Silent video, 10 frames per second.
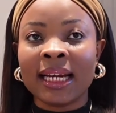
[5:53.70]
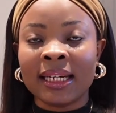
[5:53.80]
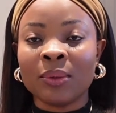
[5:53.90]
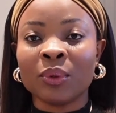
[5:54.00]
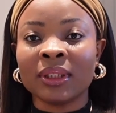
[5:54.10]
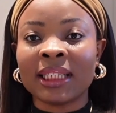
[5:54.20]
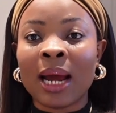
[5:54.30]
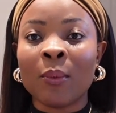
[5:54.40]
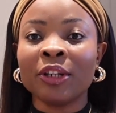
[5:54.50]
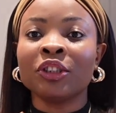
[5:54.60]
did was
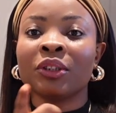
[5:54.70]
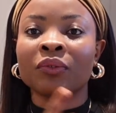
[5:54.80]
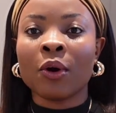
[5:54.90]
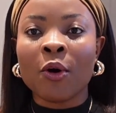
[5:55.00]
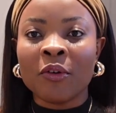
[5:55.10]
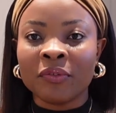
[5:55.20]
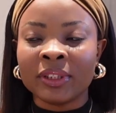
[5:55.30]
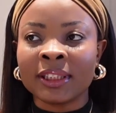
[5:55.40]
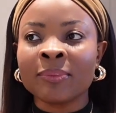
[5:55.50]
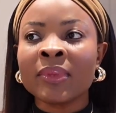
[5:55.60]
I went to the wrong
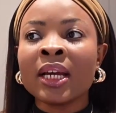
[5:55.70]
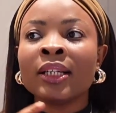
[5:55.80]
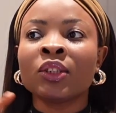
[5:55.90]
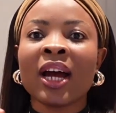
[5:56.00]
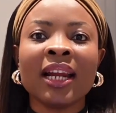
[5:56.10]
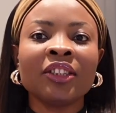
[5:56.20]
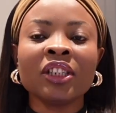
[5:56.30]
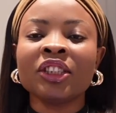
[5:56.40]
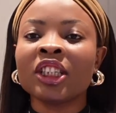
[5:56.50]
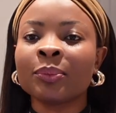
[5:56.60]
office. So I
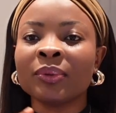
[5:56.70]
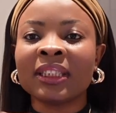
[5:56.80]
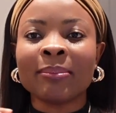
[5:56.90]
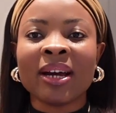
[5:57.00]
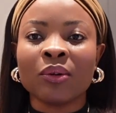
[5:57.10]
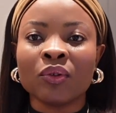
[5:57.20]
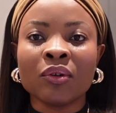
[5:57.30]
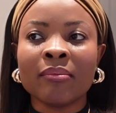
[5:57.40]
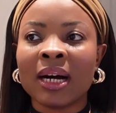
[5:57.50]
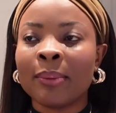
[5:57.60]
literally just put in my
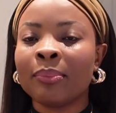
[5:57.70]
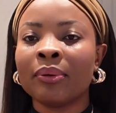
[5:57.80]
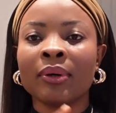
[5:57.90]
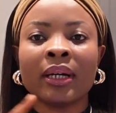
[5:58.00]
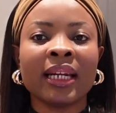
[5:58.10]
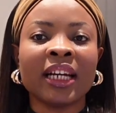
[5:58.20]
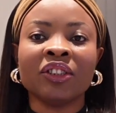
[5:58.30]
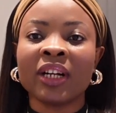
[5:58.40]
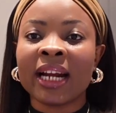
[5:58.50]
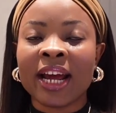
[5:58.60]
Google Map
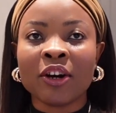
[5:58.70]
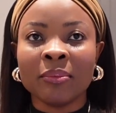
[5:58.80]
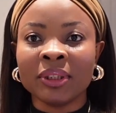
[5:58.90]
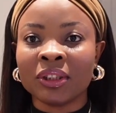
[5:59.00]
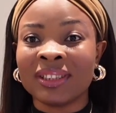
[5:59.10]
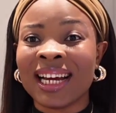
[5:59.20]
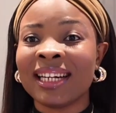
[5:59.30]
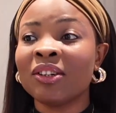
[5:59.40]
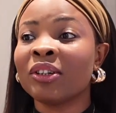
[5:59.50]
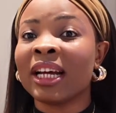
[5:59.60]
Nigerian High Commission. I
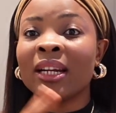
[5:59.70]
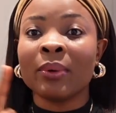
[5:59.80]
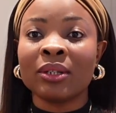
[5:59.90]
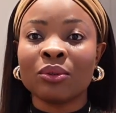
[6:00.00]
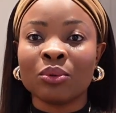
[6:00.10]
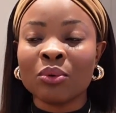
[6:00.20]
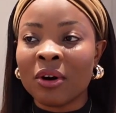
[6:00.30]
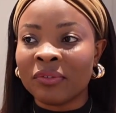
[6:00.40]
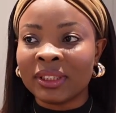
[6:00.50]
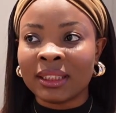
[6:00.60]
didn't know that there were 2
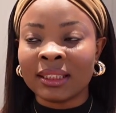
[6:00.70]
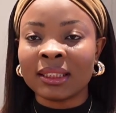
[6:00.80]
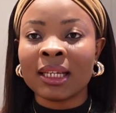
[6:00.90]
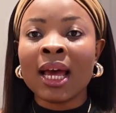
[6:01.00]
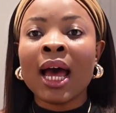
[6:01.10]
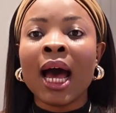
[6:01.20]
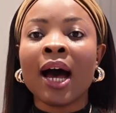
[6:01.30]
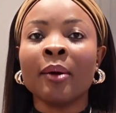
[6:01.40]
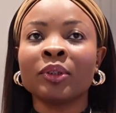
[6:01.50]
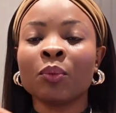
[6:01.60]
offices.
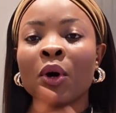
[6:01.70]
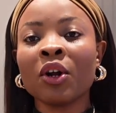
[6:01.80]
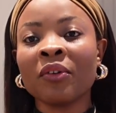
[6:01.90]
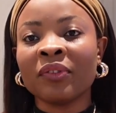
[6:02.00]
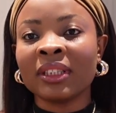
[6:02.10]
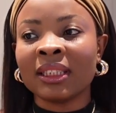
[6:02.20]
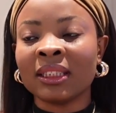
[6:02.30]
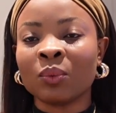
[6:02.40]
So one office is